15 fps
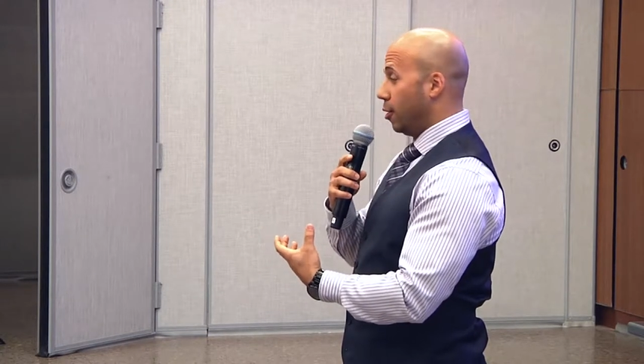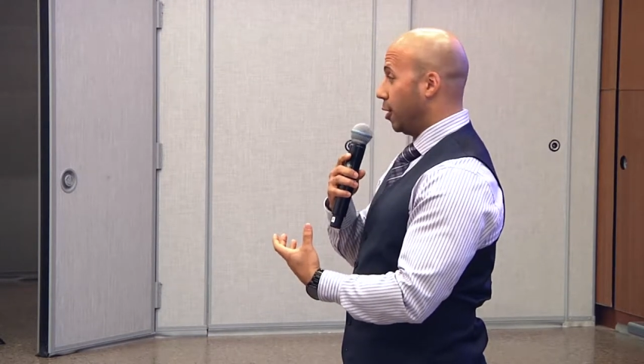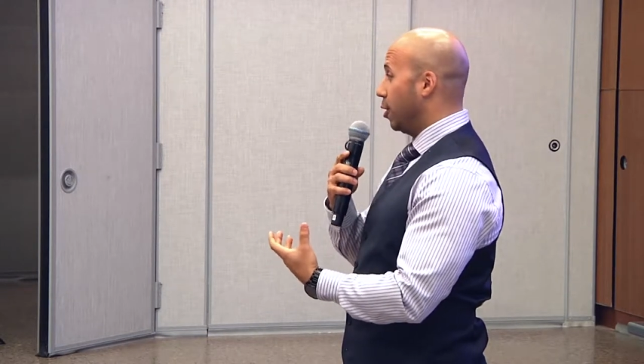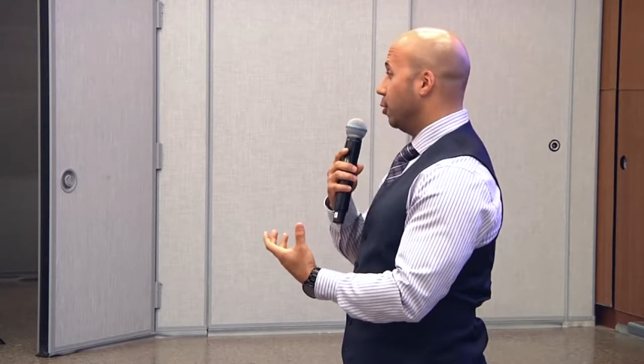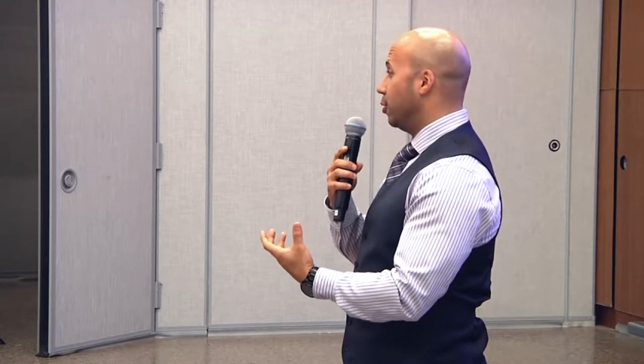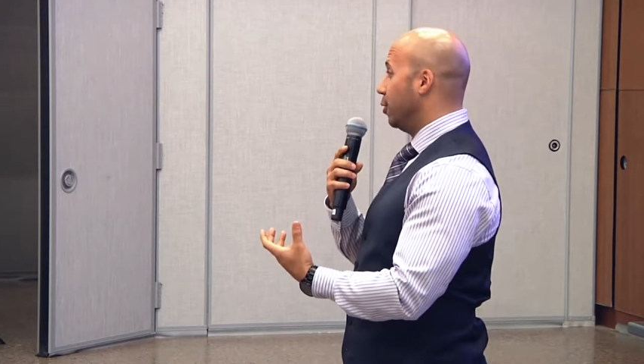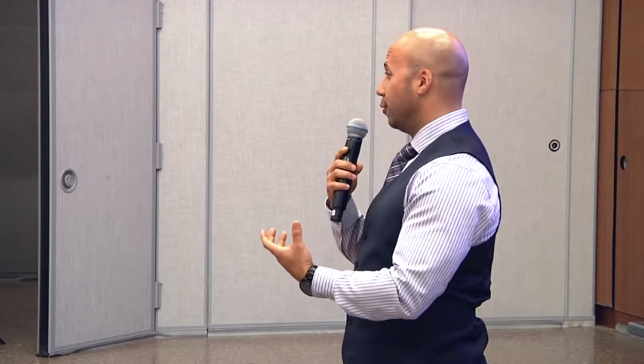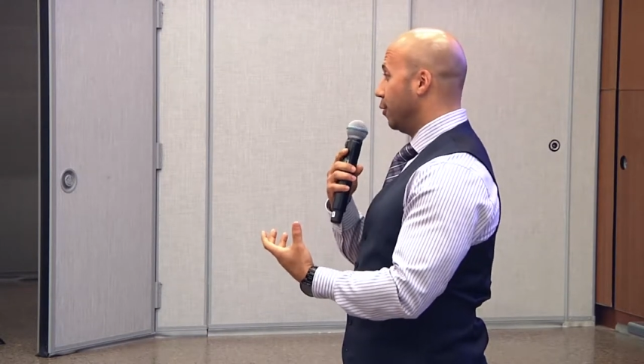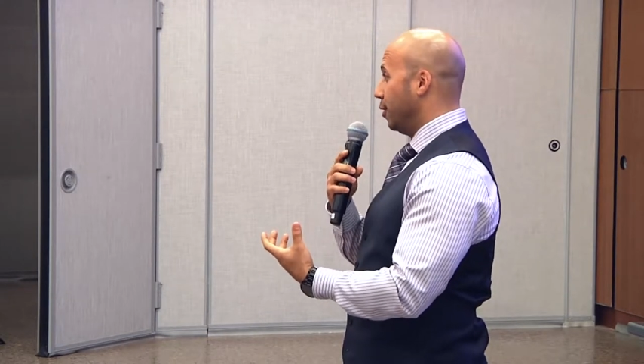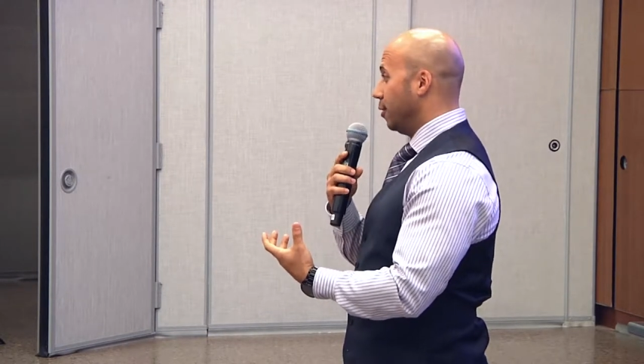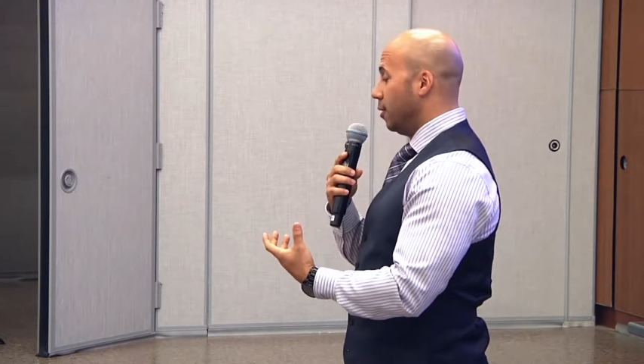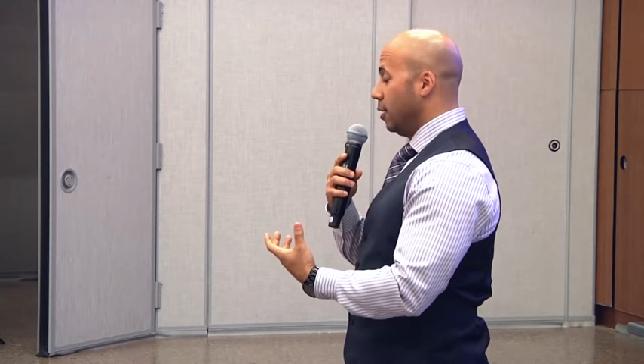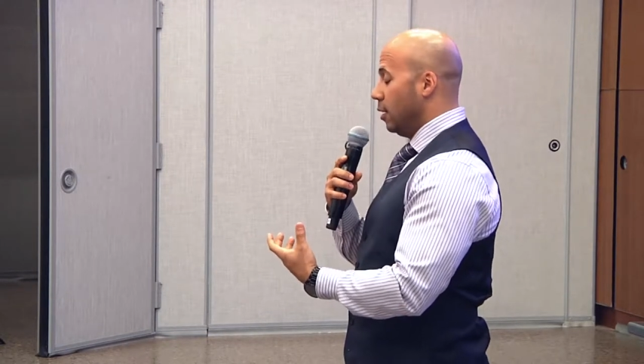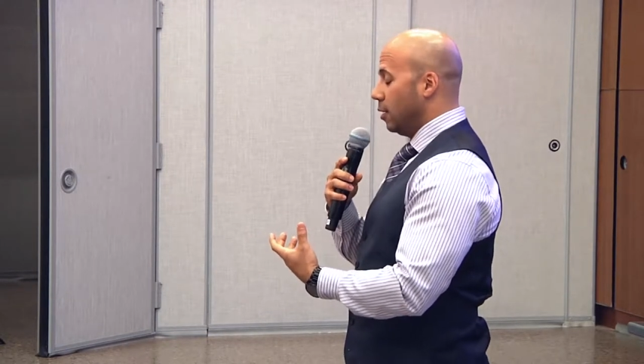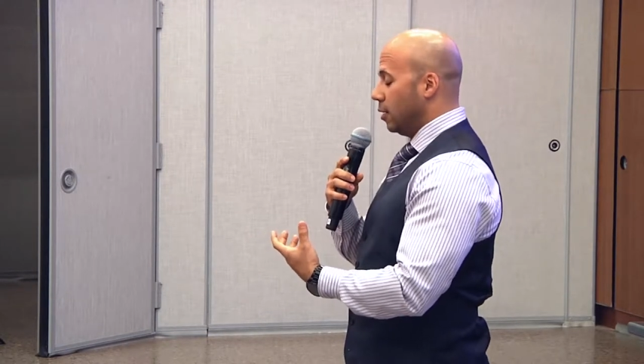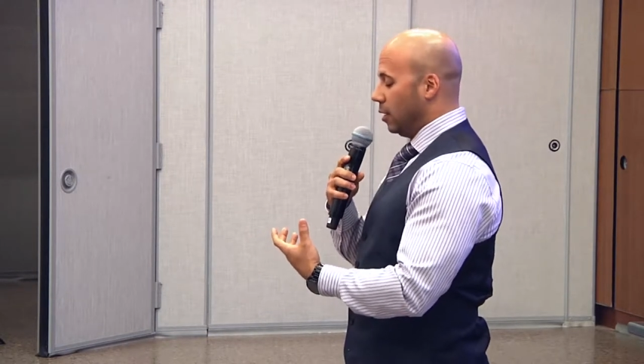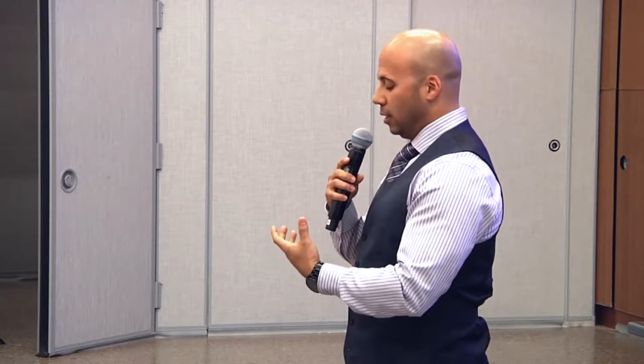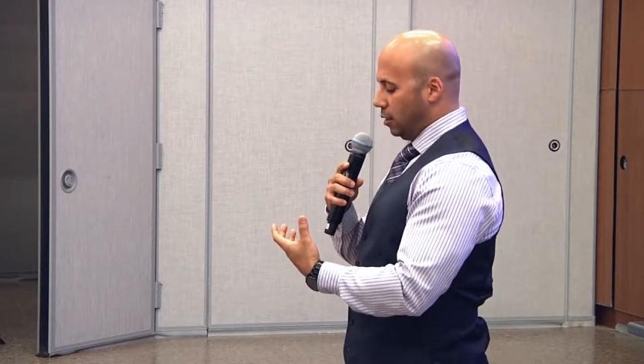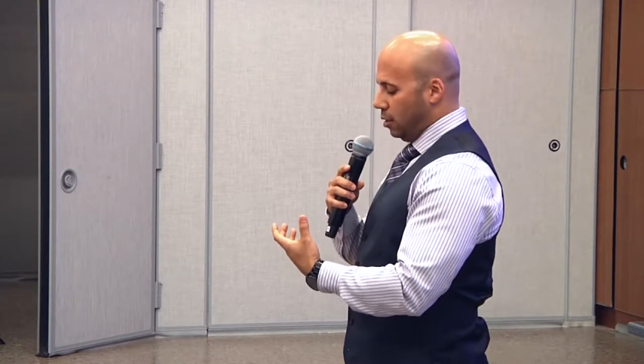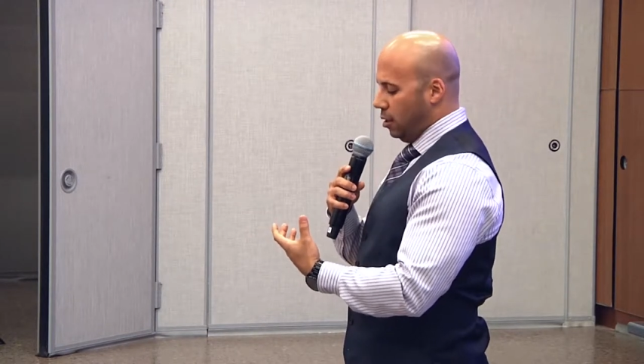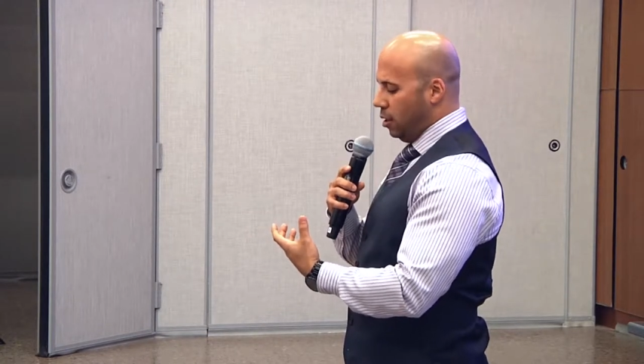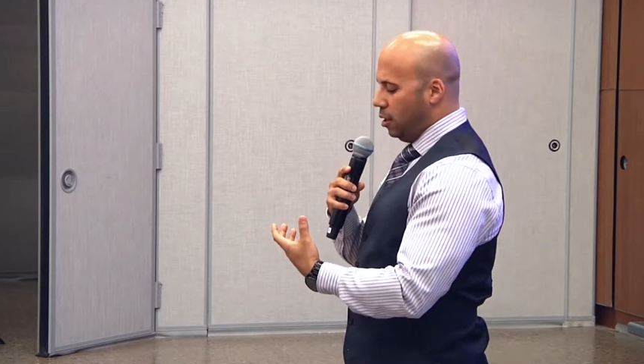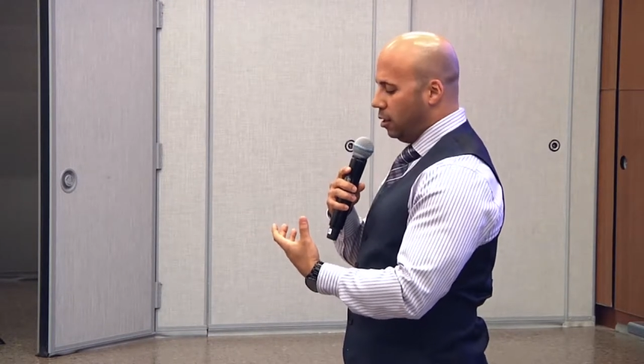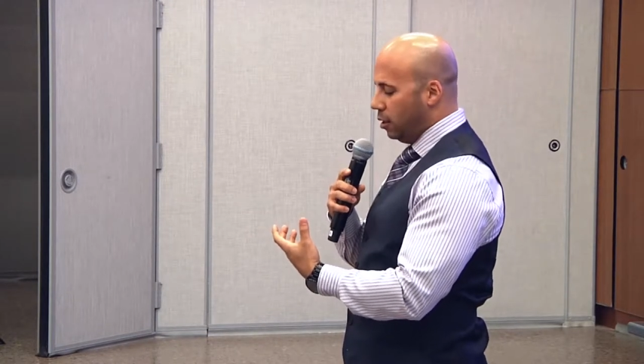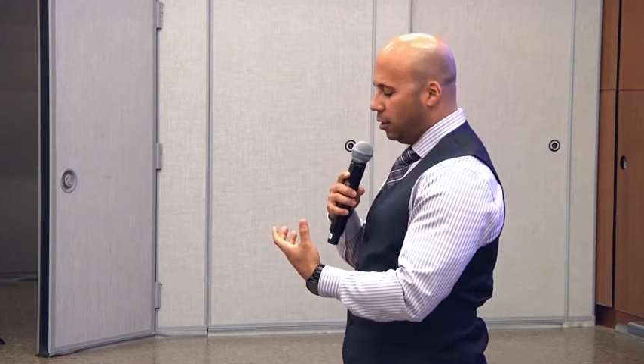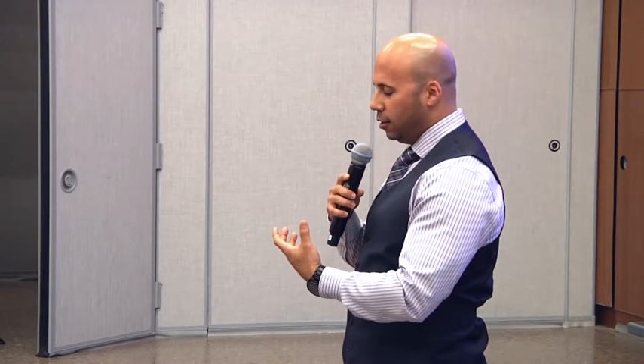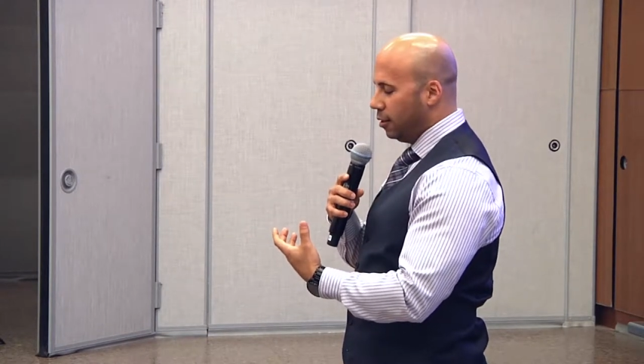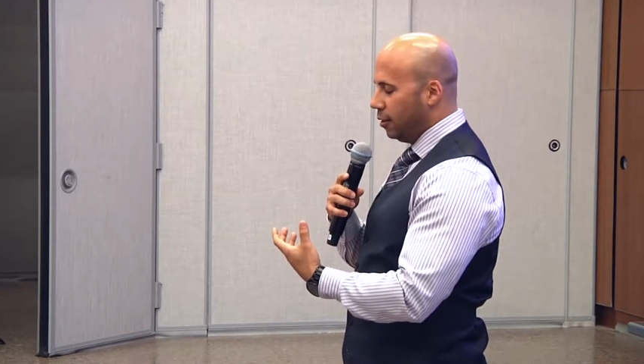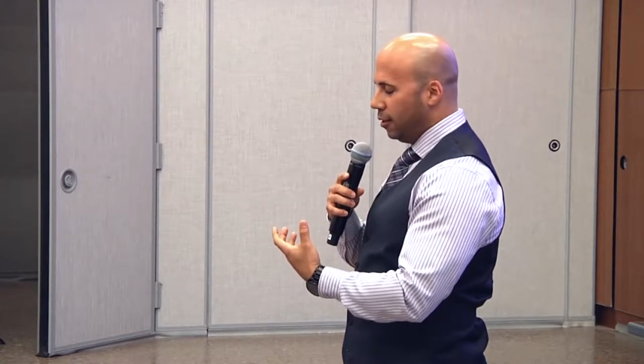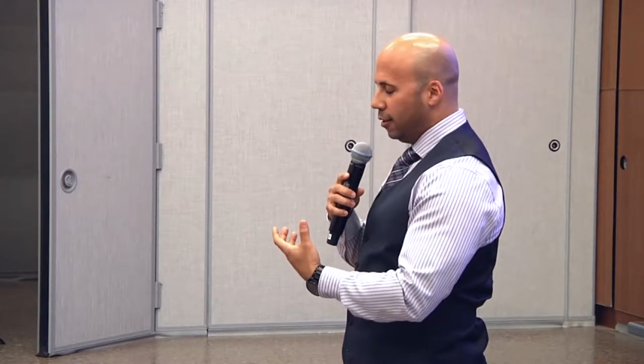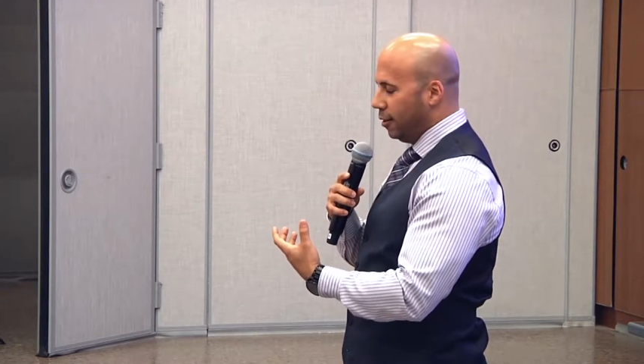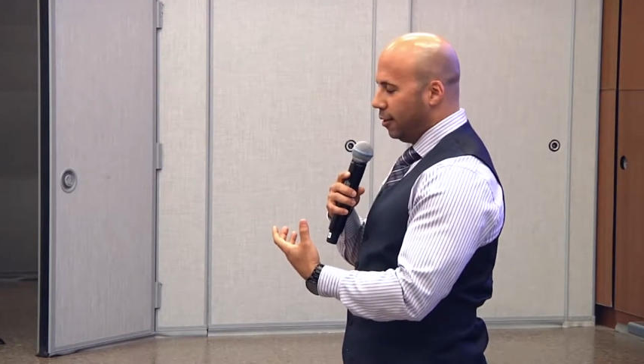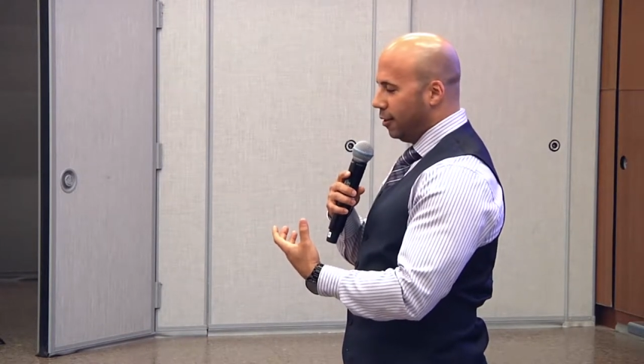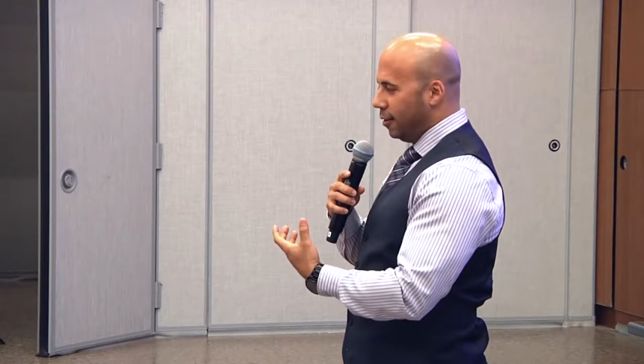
are guilty of it. You're like, Ugh.